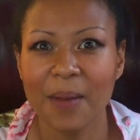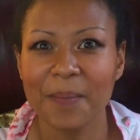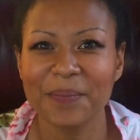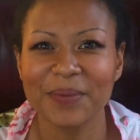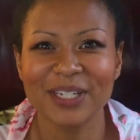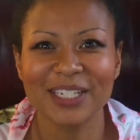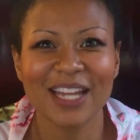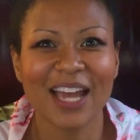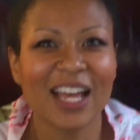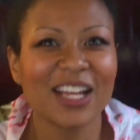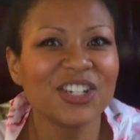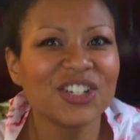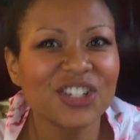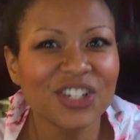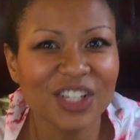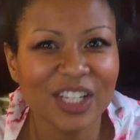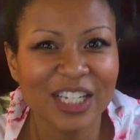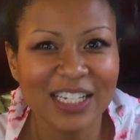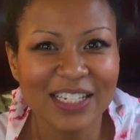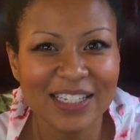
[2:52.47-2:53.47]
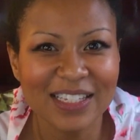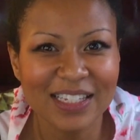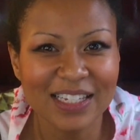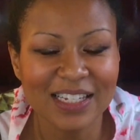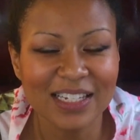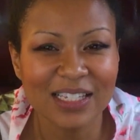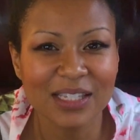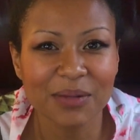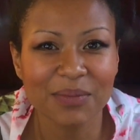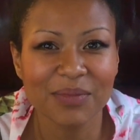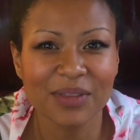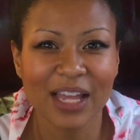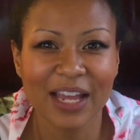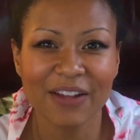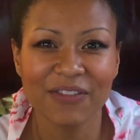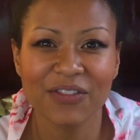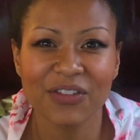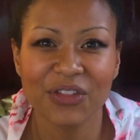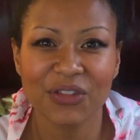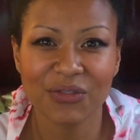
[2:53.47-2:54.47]
potentially see some
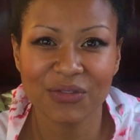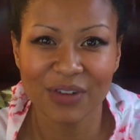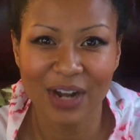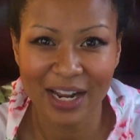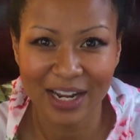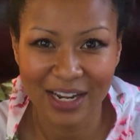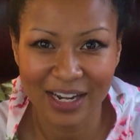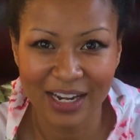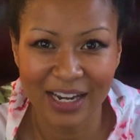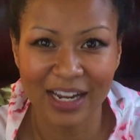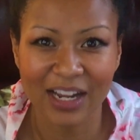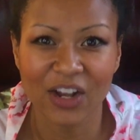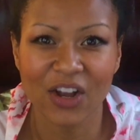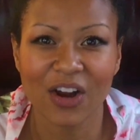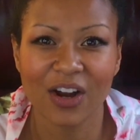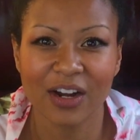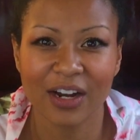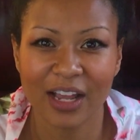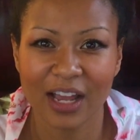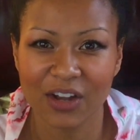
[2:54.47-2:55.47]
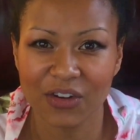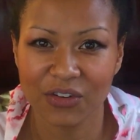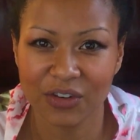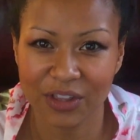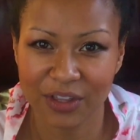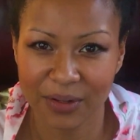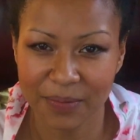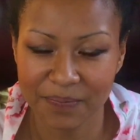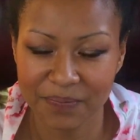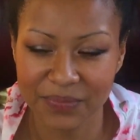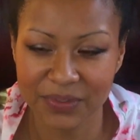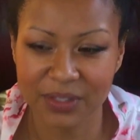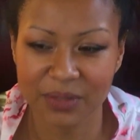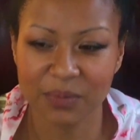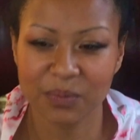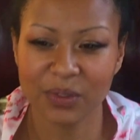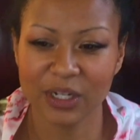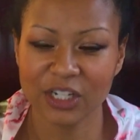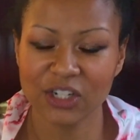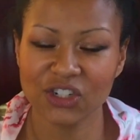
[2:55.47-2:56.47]
life-threatening cardiac rhythms,
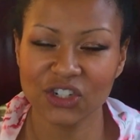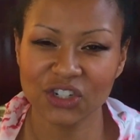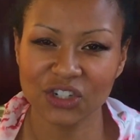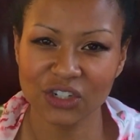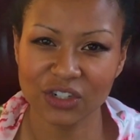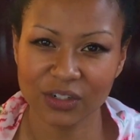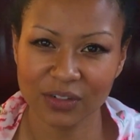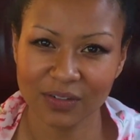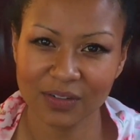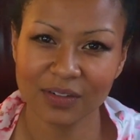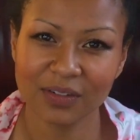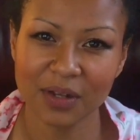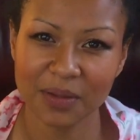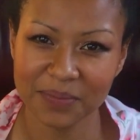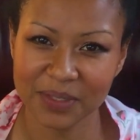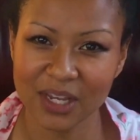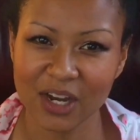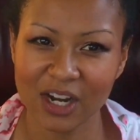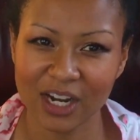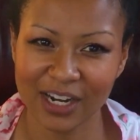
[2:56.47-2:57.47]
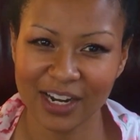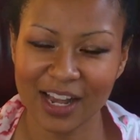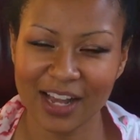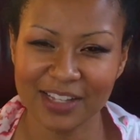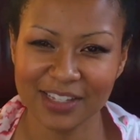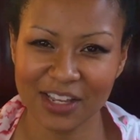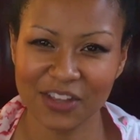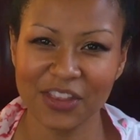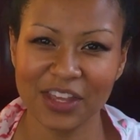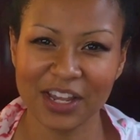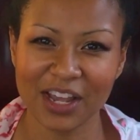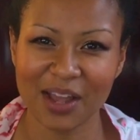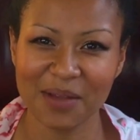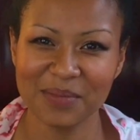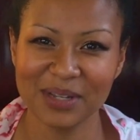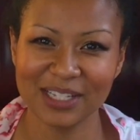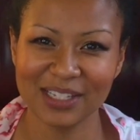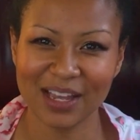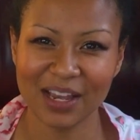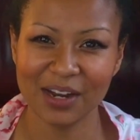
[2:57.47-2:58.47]
which I'm sorry, I sound like I'm
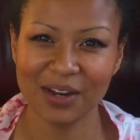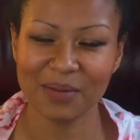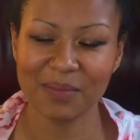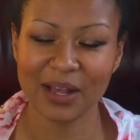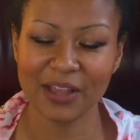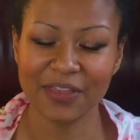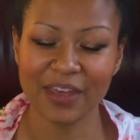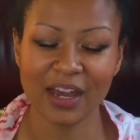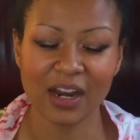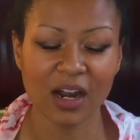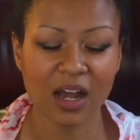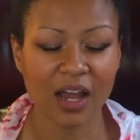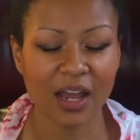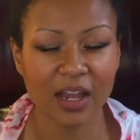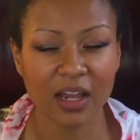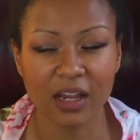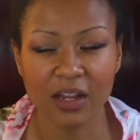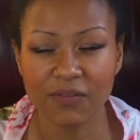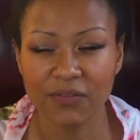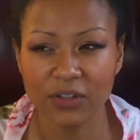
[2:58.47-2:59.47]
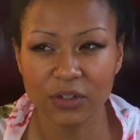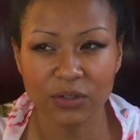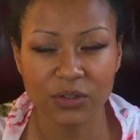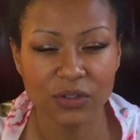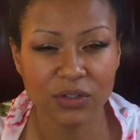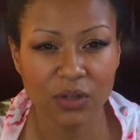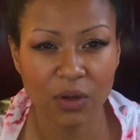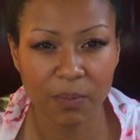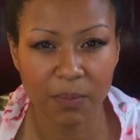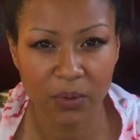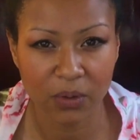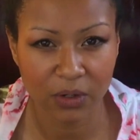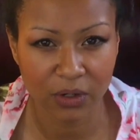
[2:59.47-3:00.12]
excited about that. I feel so